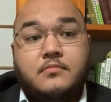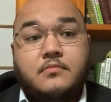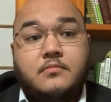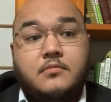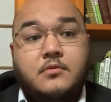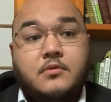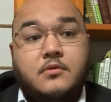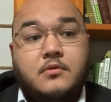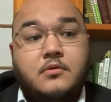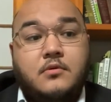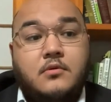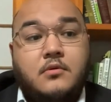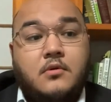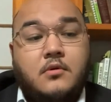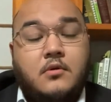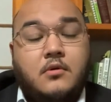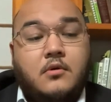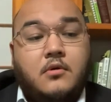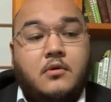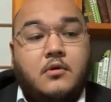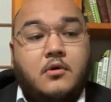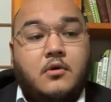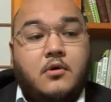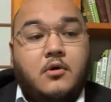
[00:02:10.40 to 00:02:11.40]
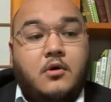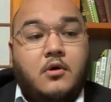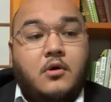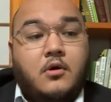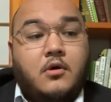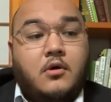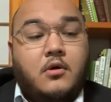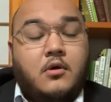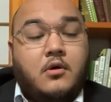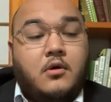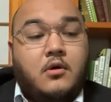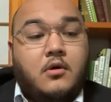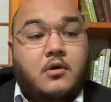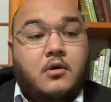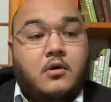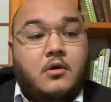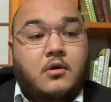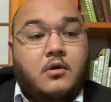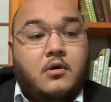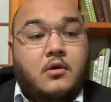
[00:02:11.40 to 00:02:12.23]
(no one is talking)